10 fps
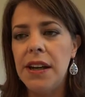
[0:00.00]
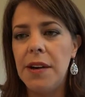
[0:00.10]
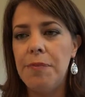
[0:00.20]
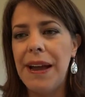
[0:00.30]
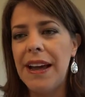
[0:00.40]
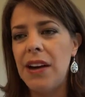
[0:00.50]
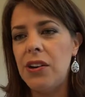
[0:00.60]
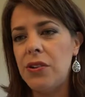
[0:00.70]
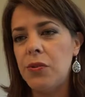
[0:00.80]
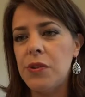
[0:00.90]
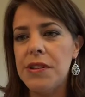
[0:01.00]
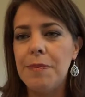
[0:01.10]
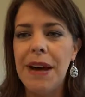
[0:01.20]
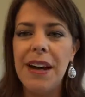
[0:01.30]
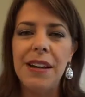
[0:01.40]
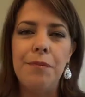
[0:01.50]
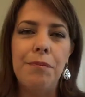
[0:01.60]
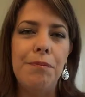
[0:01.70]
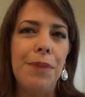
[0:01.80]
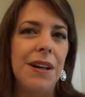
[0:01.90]
a pound was about
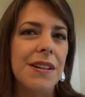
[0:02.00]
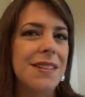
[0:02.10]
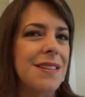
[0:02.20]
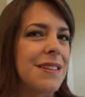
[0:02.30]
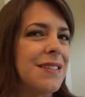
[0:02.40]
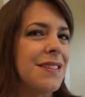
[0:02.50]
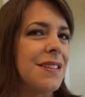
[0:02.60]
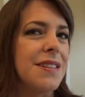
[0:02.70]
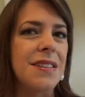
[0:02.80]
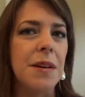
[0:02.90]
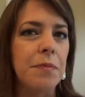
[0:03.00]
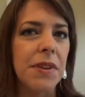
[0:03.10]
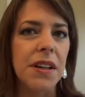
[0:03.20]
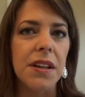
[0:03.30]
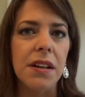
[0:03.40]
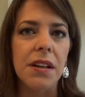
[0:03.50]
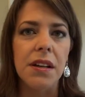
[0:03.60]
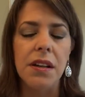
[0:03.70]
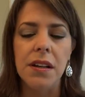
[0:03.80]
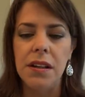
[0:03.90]
$1.60 something
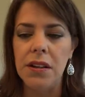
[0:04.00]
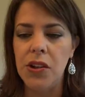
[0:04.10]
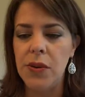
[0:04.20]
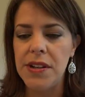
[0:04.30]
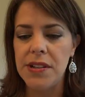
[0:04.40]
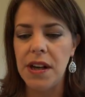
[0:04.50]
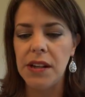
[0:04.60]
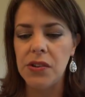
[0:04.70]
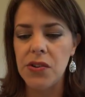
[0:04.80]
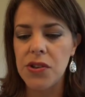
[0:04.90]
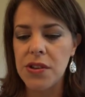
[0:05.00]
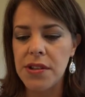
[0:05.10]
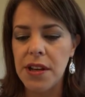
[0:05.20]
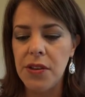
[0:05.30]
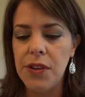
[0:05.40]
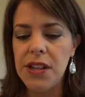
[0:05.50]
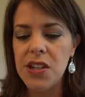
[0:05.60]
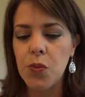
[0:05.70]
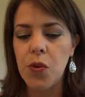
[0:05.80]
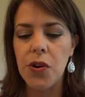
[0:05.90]
in US dollars. So
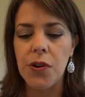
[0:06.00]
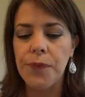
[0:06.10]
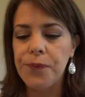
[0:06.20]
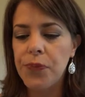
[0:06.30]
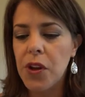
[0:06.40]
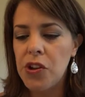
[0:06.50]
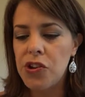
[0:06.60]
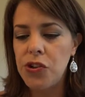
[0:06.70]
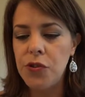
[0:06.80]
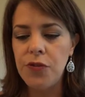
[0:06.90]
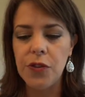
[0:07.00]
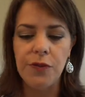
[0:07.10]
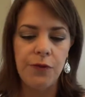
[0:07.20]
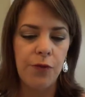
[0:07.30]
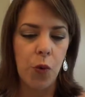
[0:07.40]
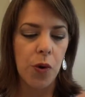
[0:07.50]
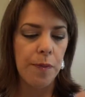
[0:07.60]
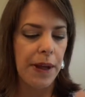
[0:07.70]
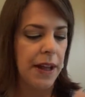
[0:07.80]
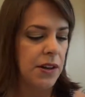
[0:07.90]
these were 2 for
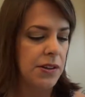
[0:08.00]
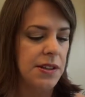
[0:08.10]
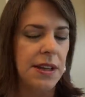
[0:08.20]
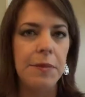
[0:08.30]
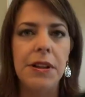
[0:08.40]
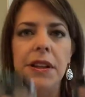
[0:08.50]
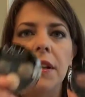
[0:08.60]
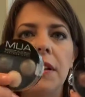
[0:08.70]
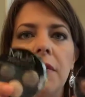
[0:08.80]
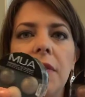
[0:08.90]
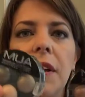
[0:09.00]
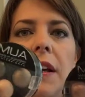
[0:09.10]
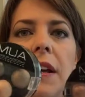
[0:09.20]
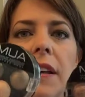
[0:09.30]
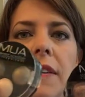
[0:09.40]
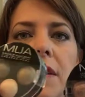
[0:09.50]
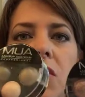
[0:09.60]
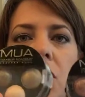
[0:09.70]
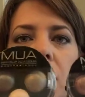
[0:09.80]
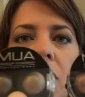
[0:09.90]
£4, I believe, and
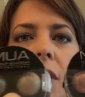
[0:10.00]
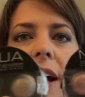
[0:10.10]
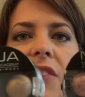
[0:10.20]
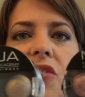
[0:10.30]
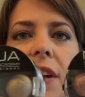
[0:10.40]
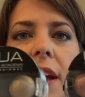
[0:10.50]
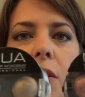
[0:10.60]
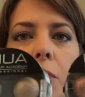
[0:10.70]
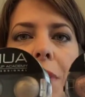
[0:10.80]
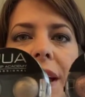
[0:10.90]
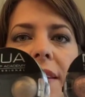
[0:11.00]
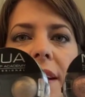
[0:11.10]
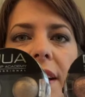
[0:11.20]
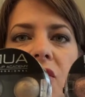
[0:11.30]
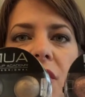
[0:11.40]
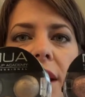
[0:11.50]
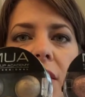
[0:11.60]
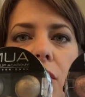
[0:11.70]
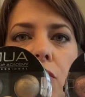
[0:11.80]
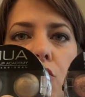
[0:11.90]
these are little baked
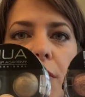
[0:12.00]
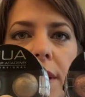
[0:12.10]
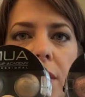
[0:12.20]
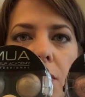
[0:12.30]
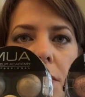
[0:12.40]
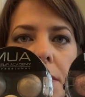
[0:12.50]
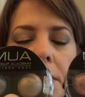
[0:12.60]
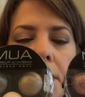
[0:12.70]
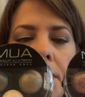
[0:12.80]
eyeshadow trios.